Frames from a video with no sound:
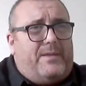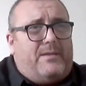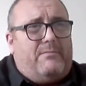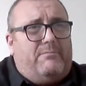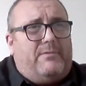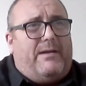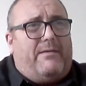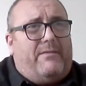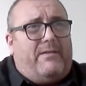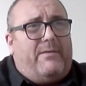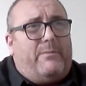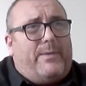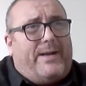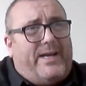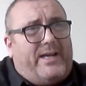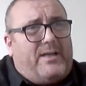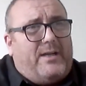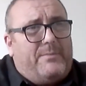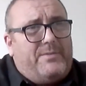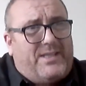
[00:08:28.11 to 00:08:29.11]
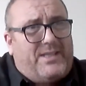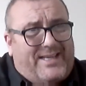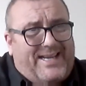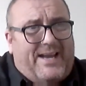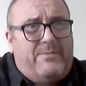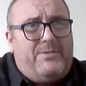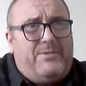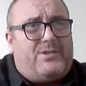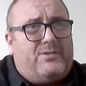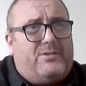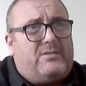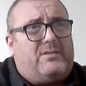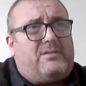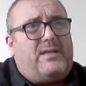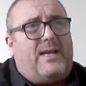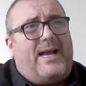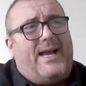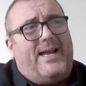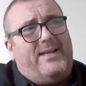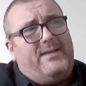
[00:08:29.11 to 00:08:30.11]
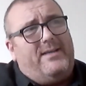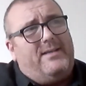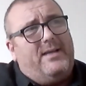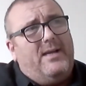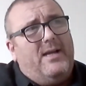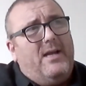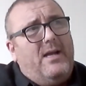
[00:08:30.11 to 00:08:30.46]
relevant when it comes to councils. And